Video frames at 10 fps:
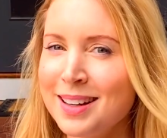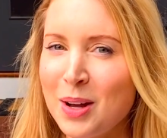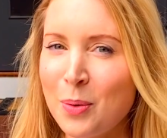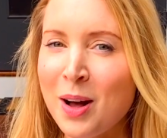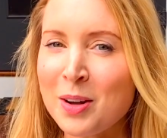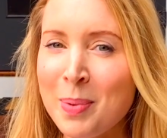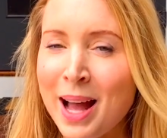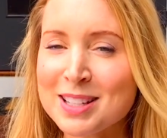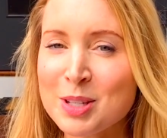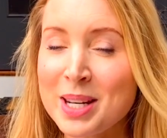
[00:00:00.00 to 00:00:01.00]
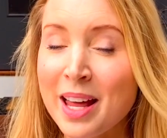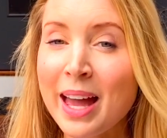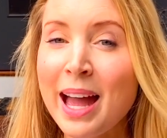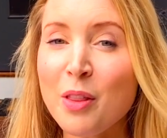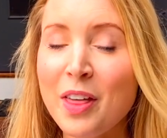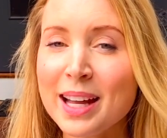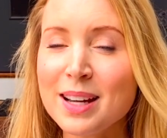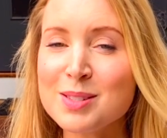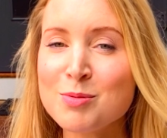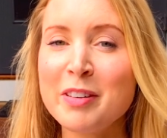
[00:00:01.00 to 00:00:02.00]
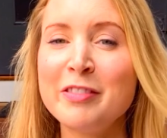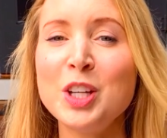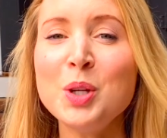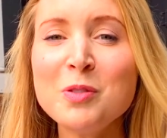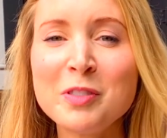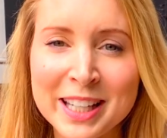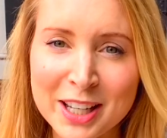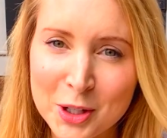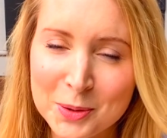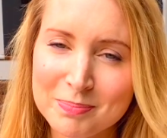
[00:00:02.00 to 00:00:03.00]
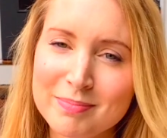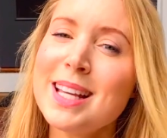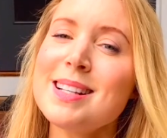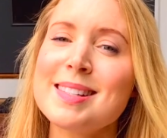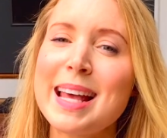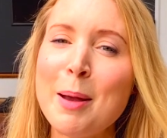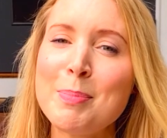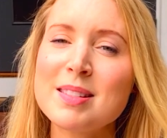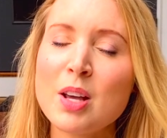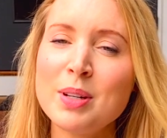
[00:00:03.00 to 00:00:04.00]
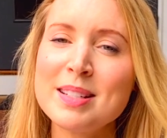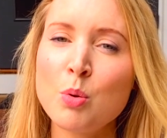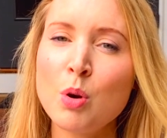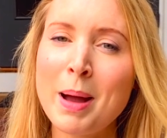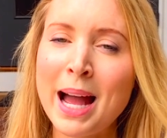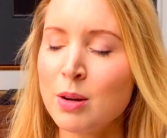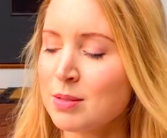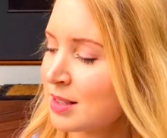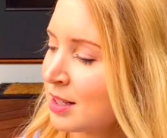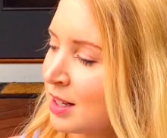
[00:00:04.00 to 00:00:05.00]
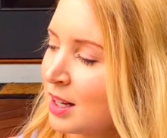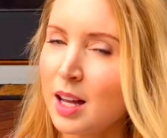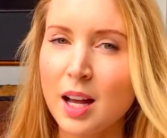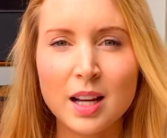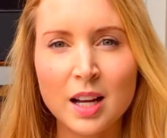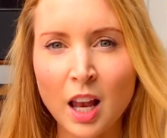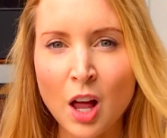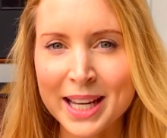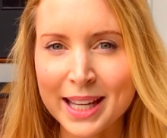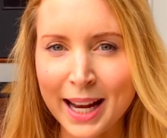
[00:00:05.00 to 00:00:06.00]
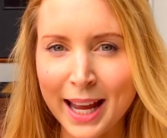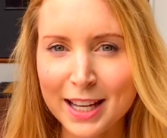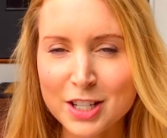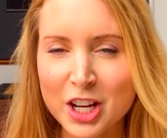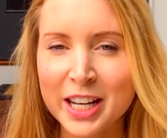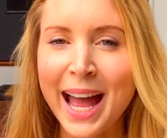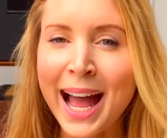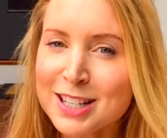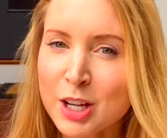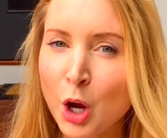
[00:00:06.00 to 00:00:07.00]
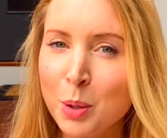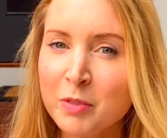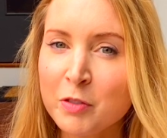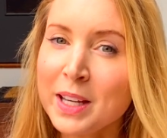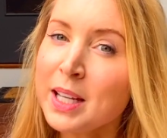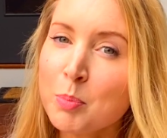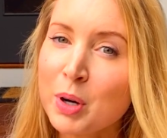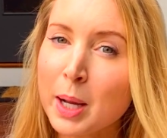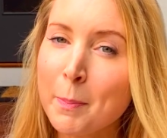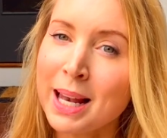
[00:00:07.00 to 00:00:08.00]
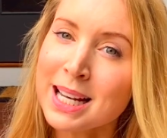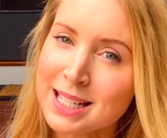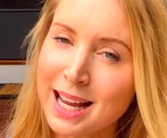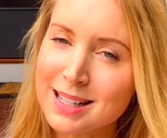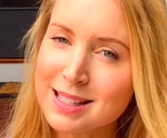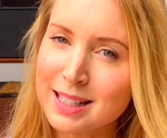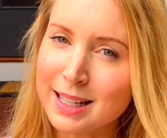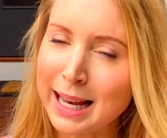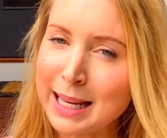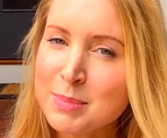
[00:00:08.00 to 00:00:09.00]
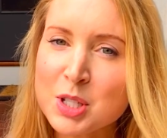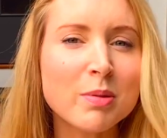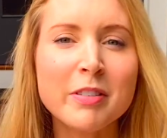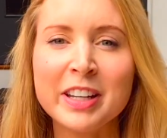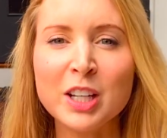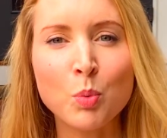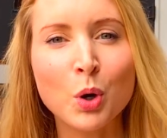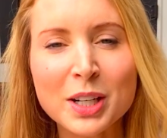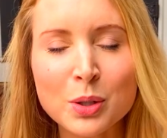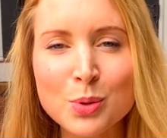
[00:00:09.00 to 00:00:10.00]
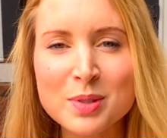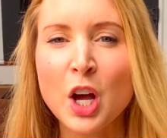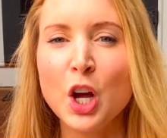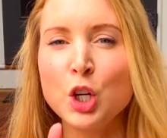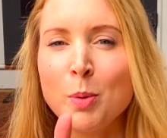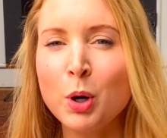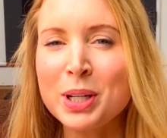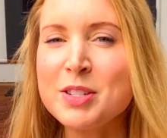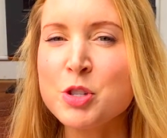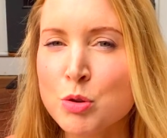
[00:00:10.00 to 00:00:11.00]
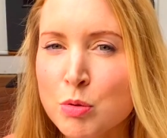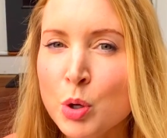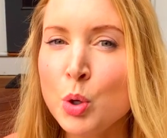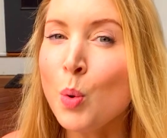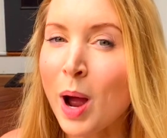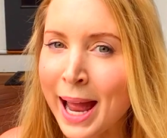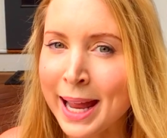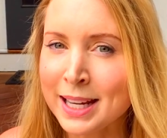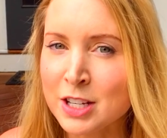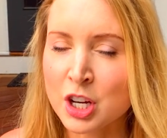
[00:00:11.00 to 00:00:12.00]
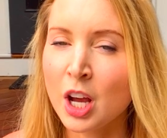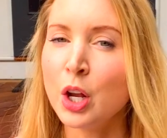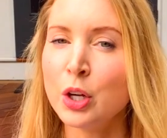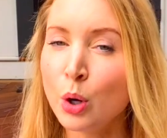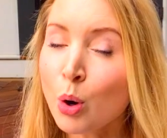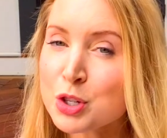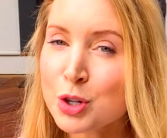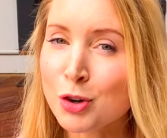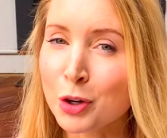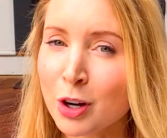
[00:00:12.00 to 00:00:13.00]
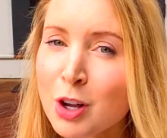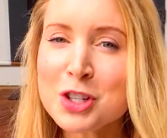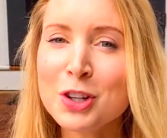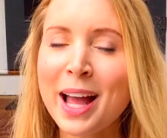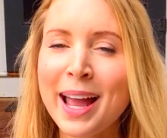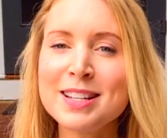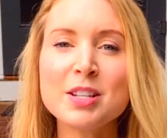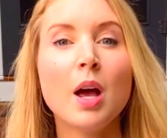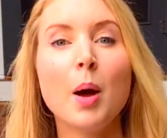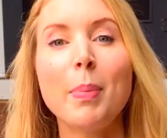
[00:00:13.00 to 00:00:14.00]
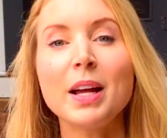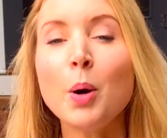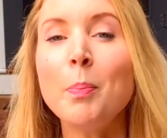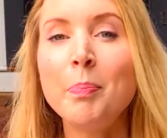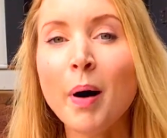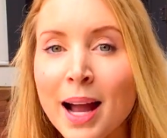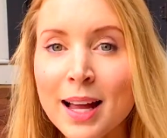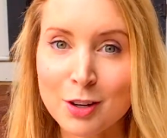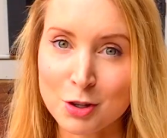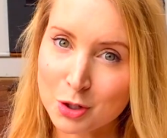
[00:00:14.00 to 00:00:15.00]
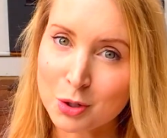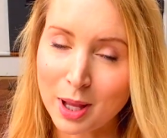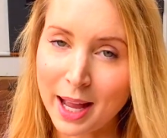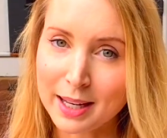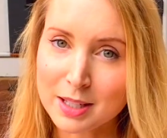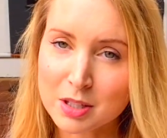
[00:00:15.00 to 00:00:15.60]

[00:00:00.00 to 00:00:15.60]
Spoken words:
Welcome back to another Health Hackers review video. This episode is all about GlycanAge, an at-home finger prick blood test that claims to reveal what it calls your body's true age, not your chronological age, but your biological age.